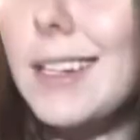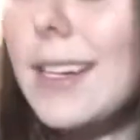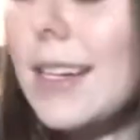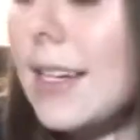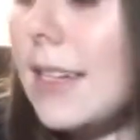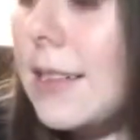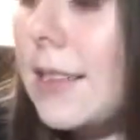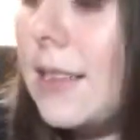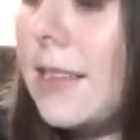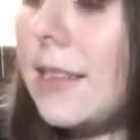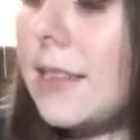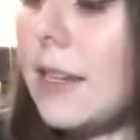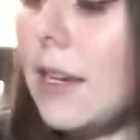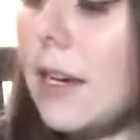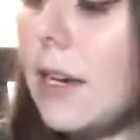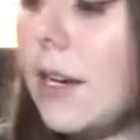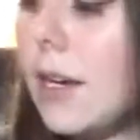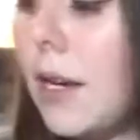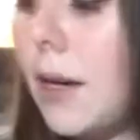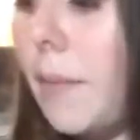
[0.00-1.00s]
this.
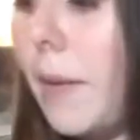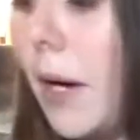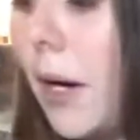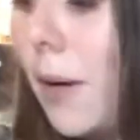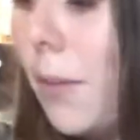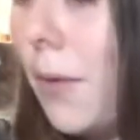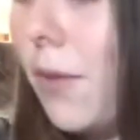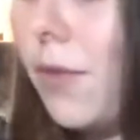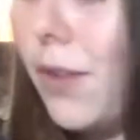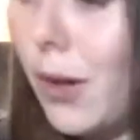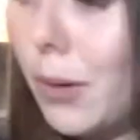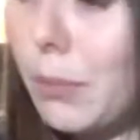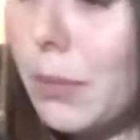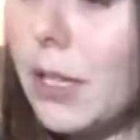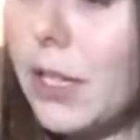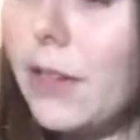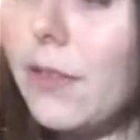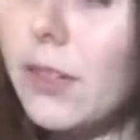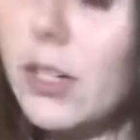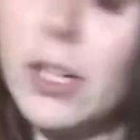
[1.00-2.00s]
I'm a firm
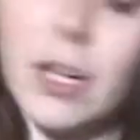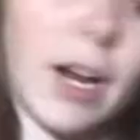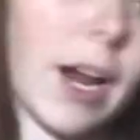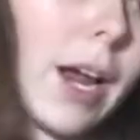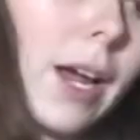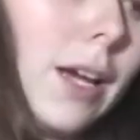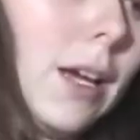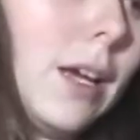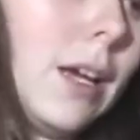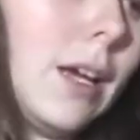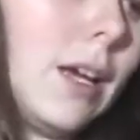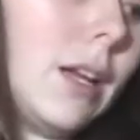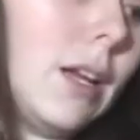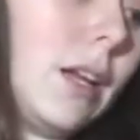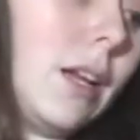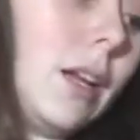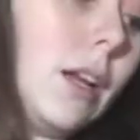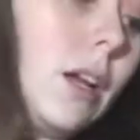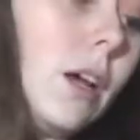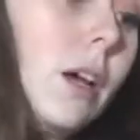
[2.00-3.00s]
believer
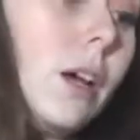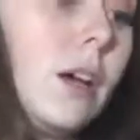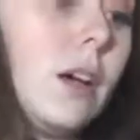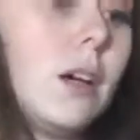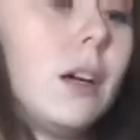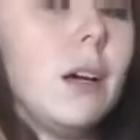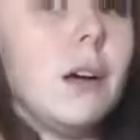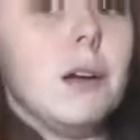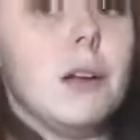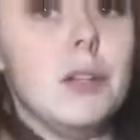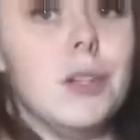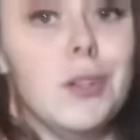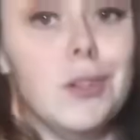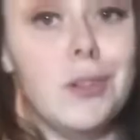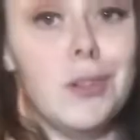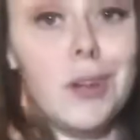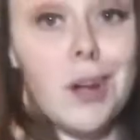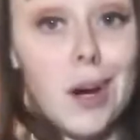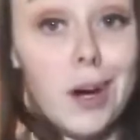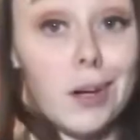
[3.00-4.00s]
in
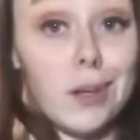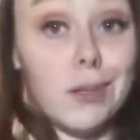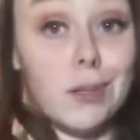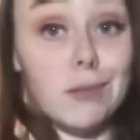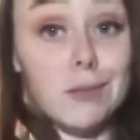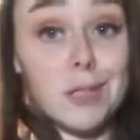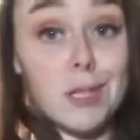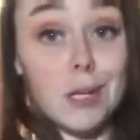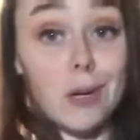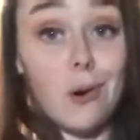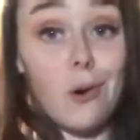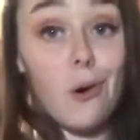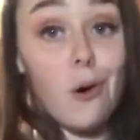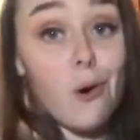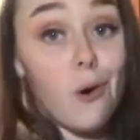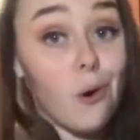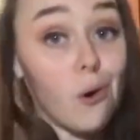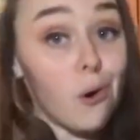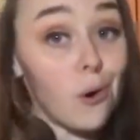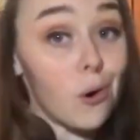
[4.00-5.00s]
not using a
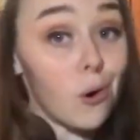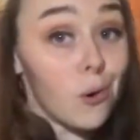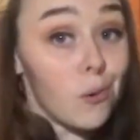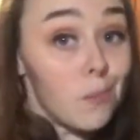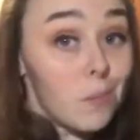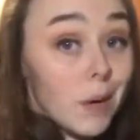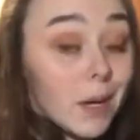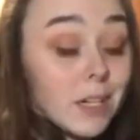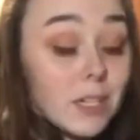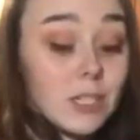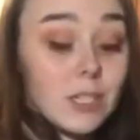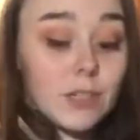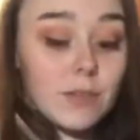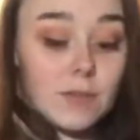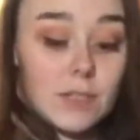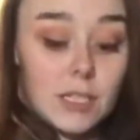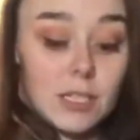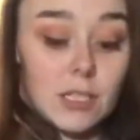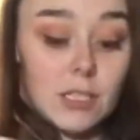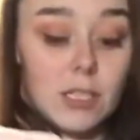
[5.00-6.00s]
whole bunch of
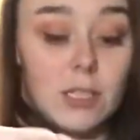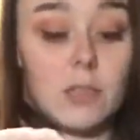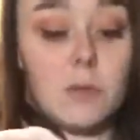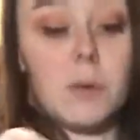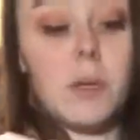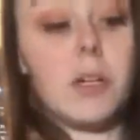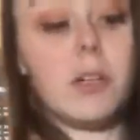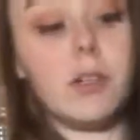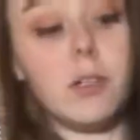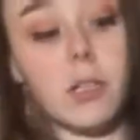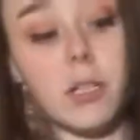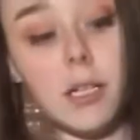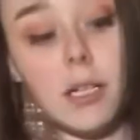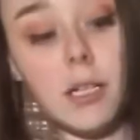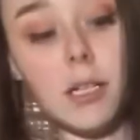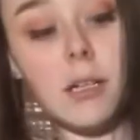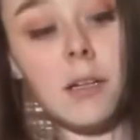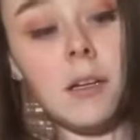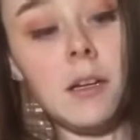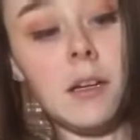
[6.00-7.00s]
dishes while
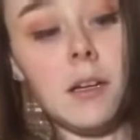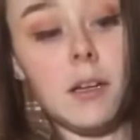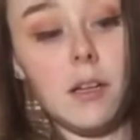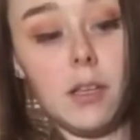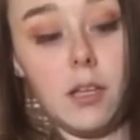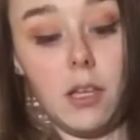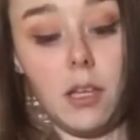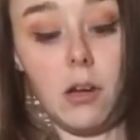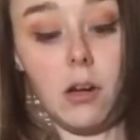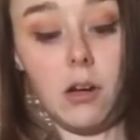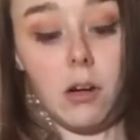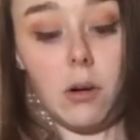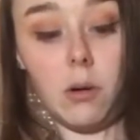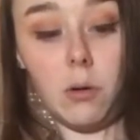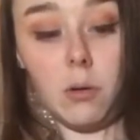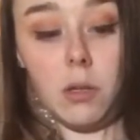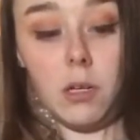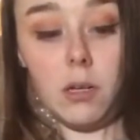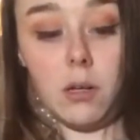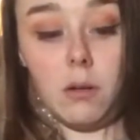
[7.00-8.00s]
cooking. You're
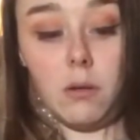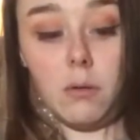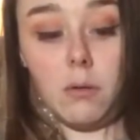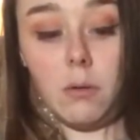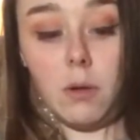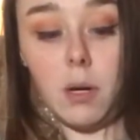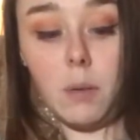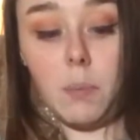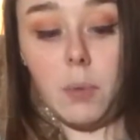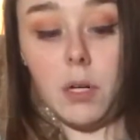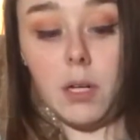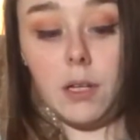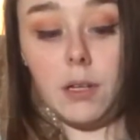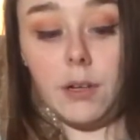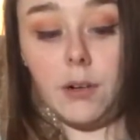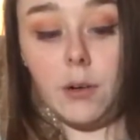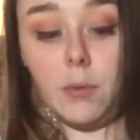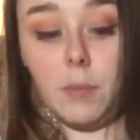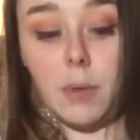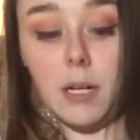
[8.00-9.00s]
only going to want to put a
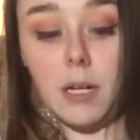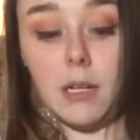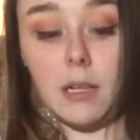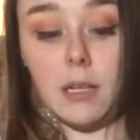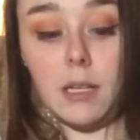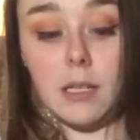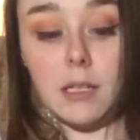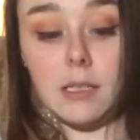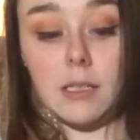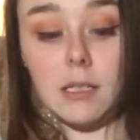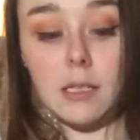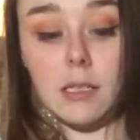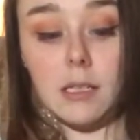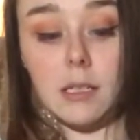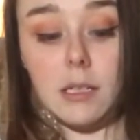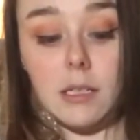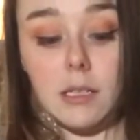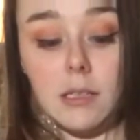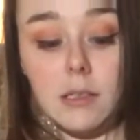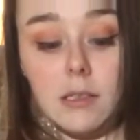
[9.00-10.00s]
little bit in this.
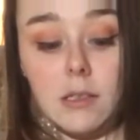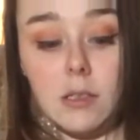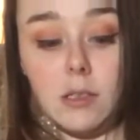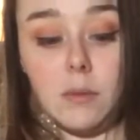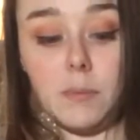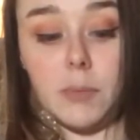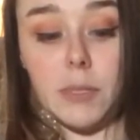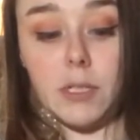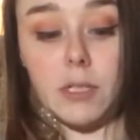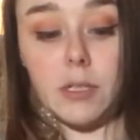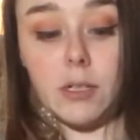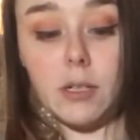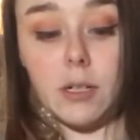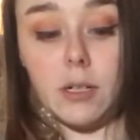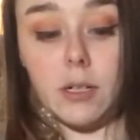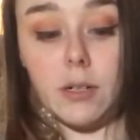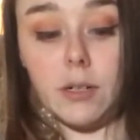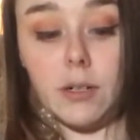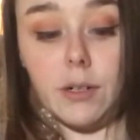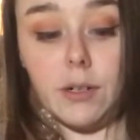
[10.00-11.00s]
It is super
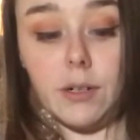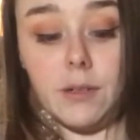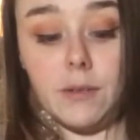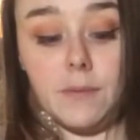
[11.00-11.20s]
strong.